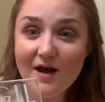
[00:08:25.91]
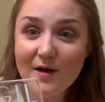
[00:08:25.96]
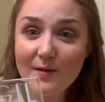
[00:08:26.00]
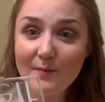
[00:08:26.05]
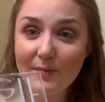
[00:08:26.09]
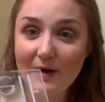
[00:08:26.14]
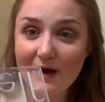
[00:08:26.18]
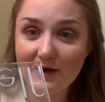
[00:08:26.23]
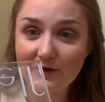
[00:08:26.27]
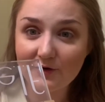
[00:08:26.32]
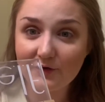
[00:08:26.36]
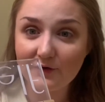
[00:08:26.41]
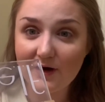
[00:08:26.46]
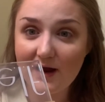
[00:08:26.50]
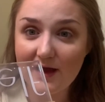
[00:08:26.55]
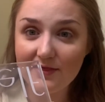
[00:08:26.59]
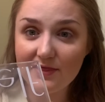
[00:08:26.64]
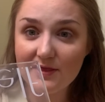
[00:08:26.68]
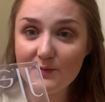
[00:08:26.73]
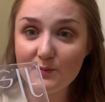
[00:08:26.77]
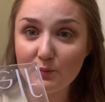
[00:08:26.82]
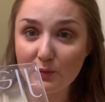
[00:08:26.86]
powder right in
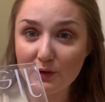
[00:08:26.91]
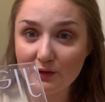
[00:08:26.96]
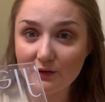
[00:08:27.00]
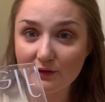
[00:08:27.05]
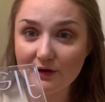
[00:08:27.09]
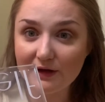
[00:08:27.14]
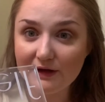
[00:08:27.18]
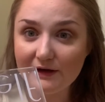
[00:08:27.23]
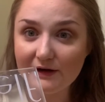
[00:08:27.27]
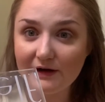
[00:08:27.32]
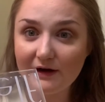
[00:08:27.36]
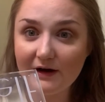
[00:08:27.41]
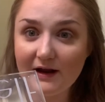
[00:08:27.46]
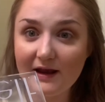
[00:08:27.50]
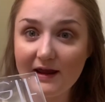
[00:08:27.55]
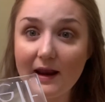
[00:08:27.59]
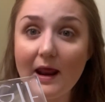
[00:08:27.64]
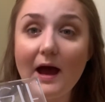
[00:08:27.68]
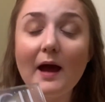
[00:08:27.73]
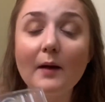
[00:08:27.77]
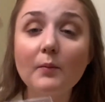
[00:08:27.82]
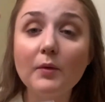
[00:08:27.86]
the middle here, and
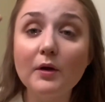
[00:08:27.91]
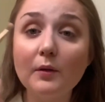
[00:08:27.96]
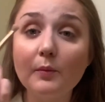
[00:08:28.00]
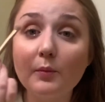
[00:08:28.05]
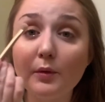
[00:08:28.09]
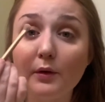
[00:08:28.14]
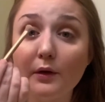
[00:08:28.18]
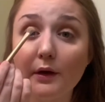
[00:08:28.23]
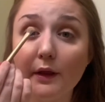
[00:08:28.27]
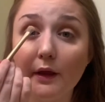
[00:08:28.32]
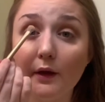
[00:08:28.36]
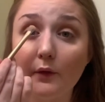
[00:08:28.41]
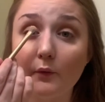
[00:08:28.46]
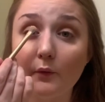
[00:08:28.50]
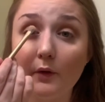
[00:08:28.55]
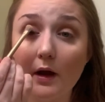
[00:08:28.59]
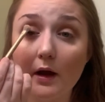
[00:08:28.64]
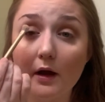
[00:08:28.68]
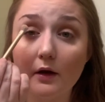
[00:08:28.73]
I'm going to put it right